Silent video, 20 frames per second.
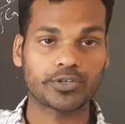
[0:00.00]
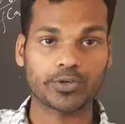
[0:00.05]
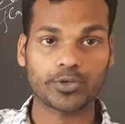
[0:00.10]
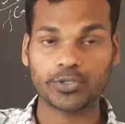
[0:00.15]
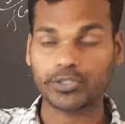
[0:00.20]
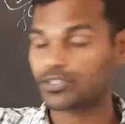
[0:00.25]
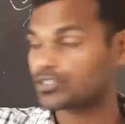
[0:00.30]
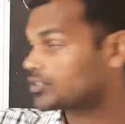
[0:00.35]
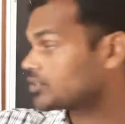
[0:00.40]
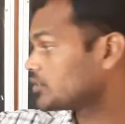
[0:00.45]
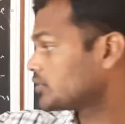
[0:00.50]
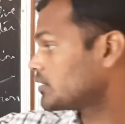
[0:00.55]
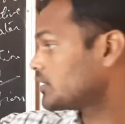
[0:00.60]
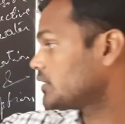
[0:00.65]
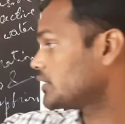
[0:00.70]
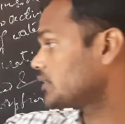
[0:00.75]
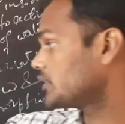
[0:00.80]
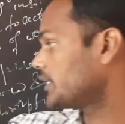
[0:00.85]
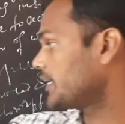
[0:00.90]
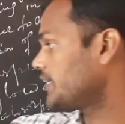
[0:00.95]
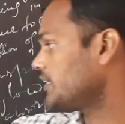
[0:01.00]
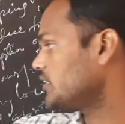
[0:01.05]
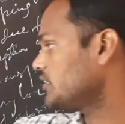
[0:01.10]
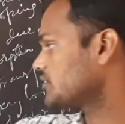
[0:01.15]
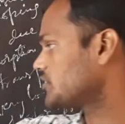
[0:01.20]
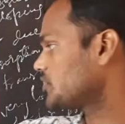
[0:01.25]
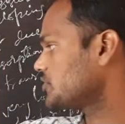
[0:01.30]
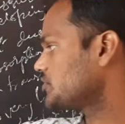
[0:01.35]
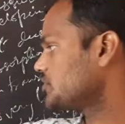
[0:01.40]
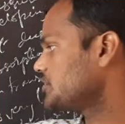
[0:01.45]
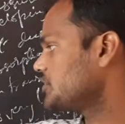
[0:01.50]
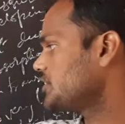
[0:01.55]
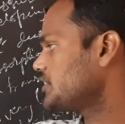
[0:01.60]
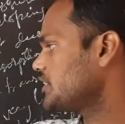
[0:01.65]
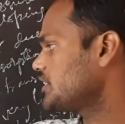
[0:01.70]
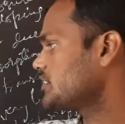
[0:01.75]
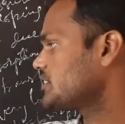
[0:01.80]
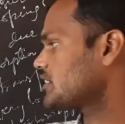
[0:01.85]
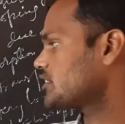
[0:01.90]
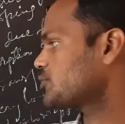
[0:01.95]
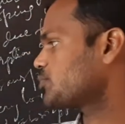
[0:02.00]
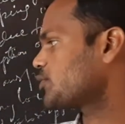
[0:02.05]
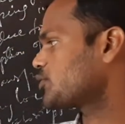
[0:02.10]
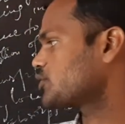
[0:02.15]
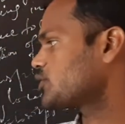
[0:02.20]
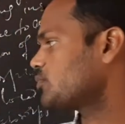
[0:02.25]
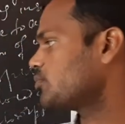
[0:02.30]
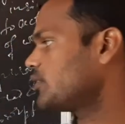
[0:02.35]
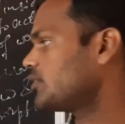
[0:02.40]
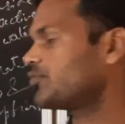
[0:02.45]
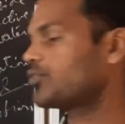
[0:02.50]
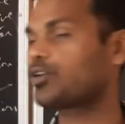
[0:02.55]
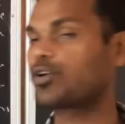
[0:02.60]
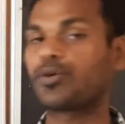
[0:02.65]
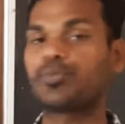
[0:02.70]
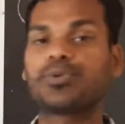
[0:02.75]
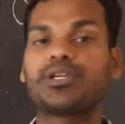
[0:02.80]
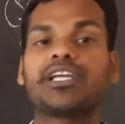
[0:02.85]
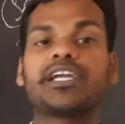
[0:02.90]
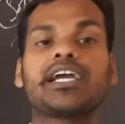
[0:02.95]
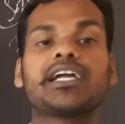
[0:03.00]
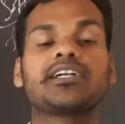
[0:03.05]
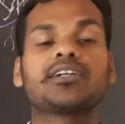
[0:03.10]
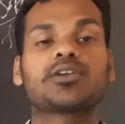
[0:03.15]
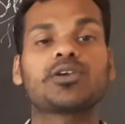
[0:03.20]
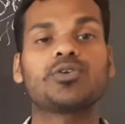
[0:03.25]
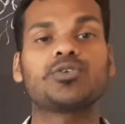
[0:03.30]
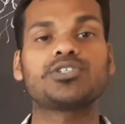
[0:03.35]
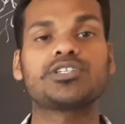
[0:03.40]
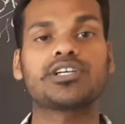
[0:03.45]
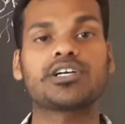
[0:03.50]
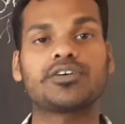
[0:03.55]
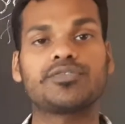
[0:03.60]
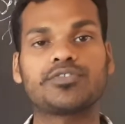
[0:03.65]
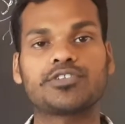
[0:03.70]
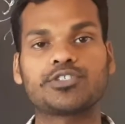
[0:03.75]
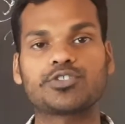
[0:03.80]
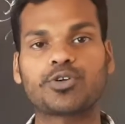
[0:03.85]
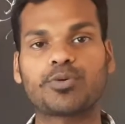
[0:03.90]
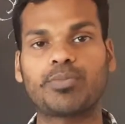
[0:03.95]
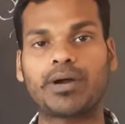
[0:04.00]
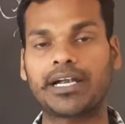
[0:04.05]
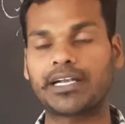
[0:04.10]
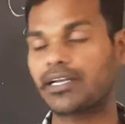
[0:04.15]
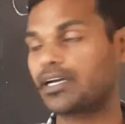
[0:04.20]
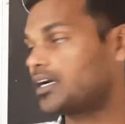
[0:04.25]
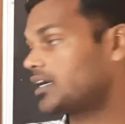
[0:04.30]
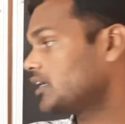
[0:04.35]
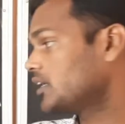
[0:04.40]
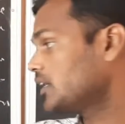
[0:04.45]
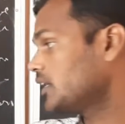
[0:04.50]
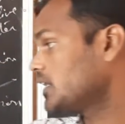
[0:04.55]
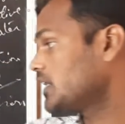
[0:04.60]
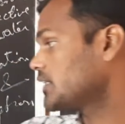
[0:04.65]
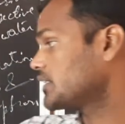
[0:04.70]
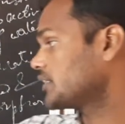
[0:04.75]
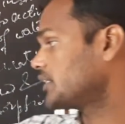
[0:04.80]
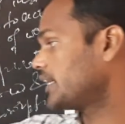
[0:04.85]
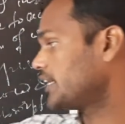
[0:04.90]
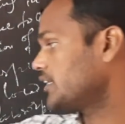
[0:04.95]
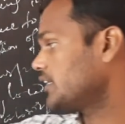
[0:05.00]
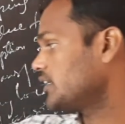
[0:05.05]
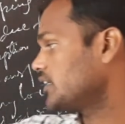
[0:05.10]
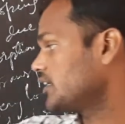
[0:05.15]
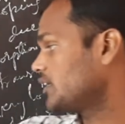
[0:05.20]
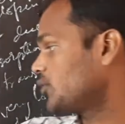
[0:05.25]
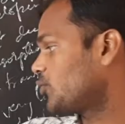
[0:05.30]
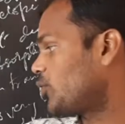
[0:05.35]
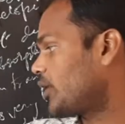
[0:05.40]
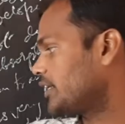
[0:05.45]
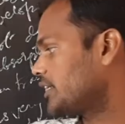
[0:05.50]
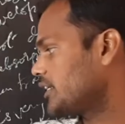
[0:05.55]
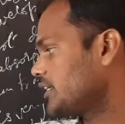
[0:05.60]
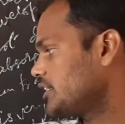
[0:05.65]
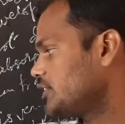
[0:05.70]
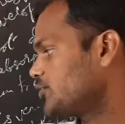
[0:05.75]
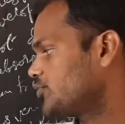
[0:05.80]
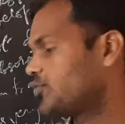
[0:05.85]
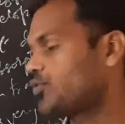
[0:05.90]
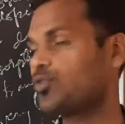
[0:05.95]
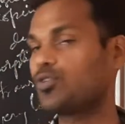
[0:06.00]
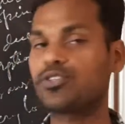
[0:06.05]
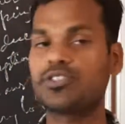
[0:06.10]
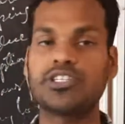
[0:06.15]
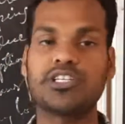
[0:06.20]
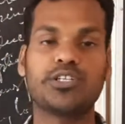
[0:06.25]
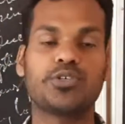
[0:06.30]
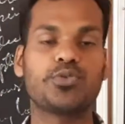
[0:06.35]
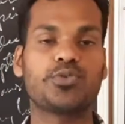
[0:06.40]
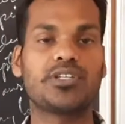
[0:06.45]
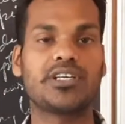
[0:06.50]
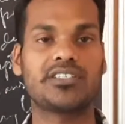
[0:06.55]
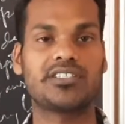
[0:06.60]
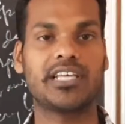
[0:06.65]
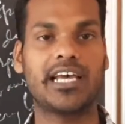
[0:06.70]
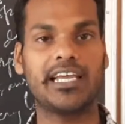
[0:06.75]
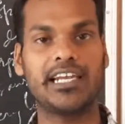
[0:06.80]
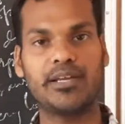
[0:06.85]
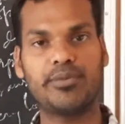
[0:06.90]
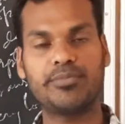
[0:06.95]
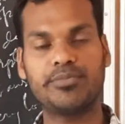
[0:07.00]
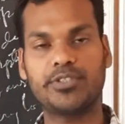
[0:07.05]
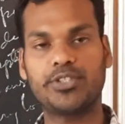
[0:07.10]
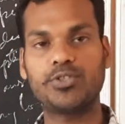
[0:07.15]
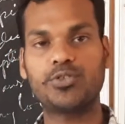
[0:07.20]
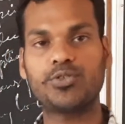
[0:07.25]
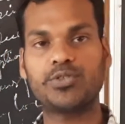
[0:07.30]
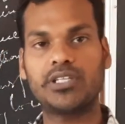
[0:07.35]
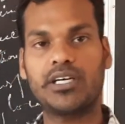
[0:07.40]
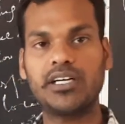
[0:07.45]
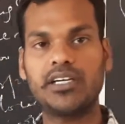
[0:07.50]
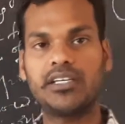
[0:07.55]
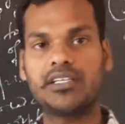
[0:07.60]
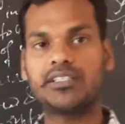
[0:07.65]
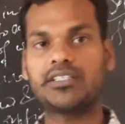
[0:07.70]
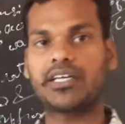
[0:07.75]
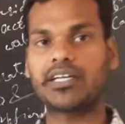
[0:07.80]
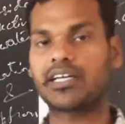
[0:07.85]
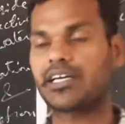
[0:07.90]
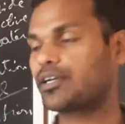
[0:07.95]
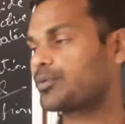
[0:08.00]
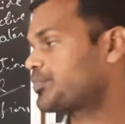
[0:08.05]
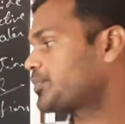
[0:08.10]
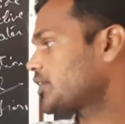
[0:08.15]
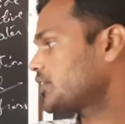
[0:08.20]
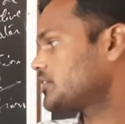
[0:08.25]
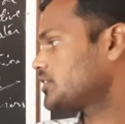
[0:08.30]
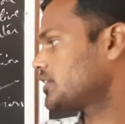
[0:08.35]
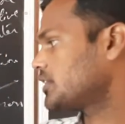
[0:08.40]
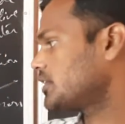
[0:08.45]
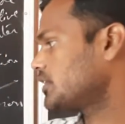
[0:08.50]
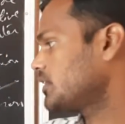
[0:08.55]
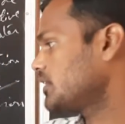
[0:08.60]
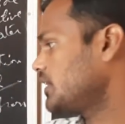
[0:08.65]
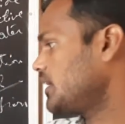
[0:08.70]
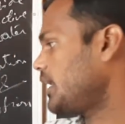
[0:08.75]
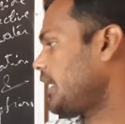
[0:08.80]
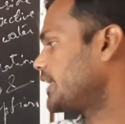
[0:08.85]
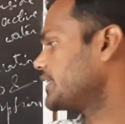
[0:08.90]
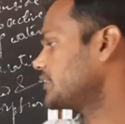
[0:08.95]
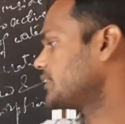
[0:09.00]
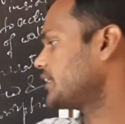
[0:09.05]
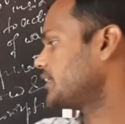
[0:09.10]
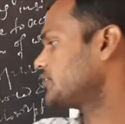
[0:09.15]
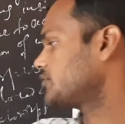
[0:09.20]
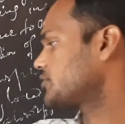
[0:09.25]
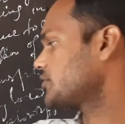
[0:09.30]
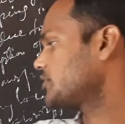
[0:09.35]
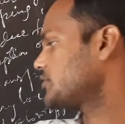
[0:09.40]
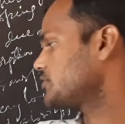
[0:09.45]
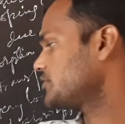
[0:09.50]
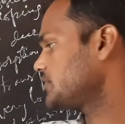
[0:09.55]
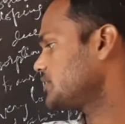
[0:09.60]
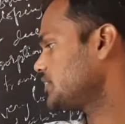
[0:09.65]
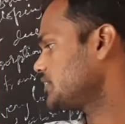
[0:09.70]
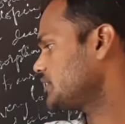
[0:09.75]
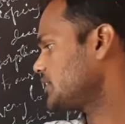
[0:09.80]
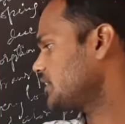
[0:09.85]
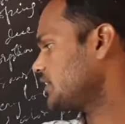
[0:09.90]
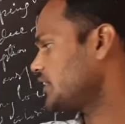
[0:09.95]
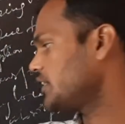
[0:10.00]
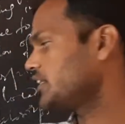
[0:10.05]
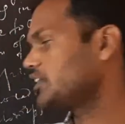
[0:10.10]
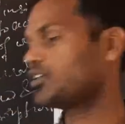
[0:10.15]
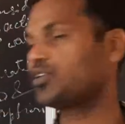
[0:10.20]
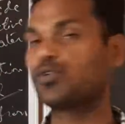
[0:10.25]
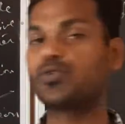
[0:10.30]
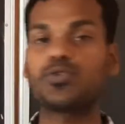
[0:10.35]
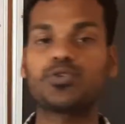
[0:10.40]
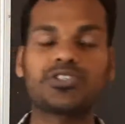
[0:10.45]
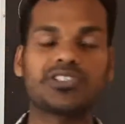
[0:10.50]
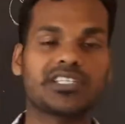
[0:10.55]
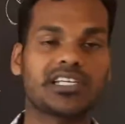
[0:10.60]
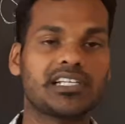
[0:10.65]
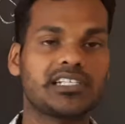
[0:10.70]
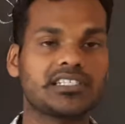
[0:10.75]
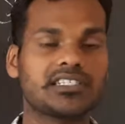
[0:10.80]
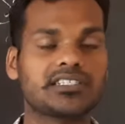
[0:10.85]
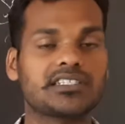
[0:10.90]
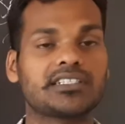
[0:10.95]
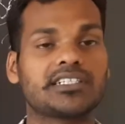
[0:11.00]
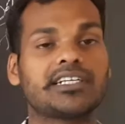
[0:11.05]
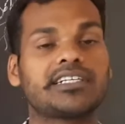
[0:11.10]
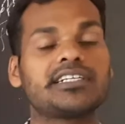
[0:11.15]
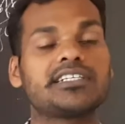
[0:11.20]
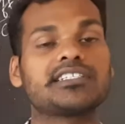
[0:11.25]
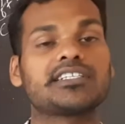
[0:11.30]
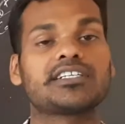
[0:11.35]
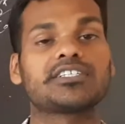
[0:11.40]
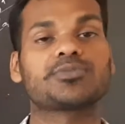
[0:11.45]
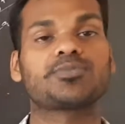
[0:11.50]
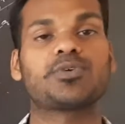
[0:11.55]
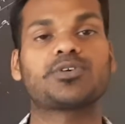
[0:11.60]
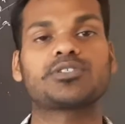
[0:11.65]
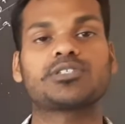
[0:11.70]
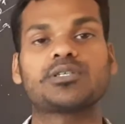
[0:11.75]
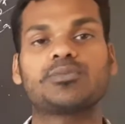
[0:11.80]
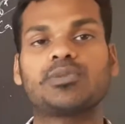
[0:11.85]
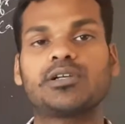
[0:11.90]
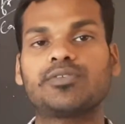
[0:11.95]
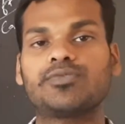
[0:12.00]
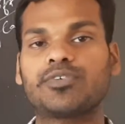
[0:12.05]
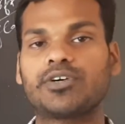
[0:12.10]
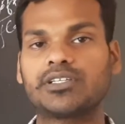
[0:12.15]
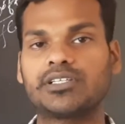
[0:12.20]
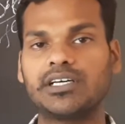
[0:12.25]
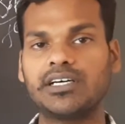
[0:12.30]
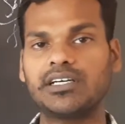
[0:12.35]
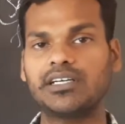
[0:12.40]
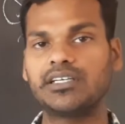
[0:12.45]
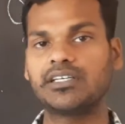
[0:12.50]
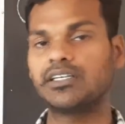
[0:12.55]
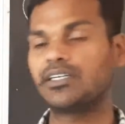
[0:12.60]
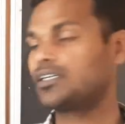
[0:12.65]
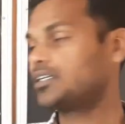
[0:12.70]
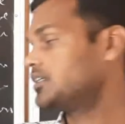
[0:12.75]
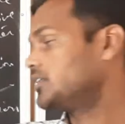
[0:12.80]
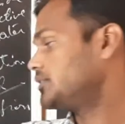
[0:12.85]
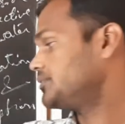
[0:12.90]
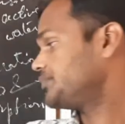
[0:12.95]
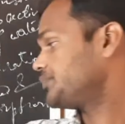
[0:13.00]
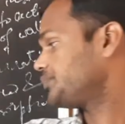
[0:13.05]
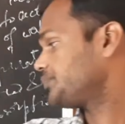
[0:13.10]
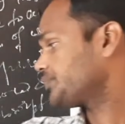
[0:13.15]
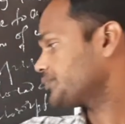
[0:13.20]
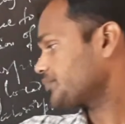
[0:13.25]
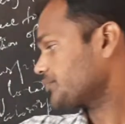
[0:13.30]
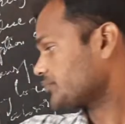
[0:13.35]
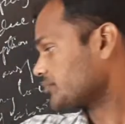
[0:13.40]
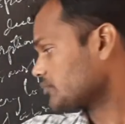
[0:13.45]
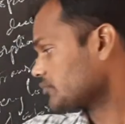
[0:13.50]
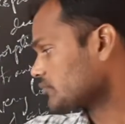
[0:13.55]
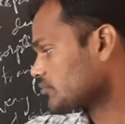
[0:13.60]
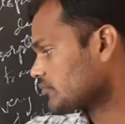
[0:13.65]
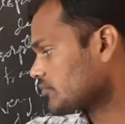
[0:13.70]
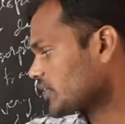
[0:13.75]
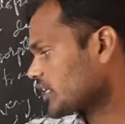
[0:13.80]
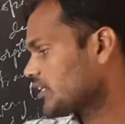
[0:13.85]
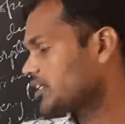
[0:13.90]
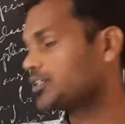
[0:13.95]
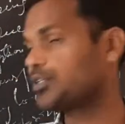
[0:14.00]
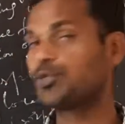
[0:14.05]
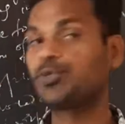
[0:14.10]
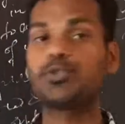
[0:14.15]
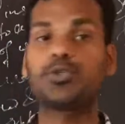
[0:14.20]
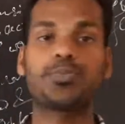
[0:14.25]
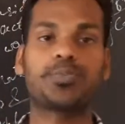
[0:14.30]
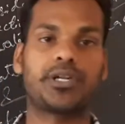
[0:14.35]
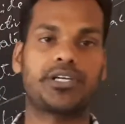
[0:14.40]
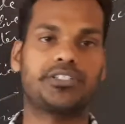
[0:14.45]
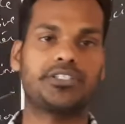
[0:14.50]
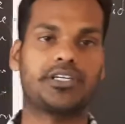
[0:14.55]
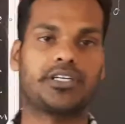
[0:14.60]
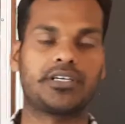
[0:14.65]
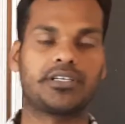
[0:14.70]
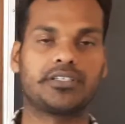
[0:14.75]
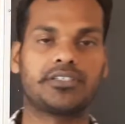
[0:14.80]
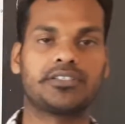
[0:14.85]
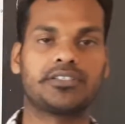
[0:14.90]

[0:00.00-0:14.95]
growth, then turgidity is responsible for opening and closing of stomata, then water is forced into the xylem due to the turgor pressure, and then turgidity in root cells, that is responsible for the root pressure.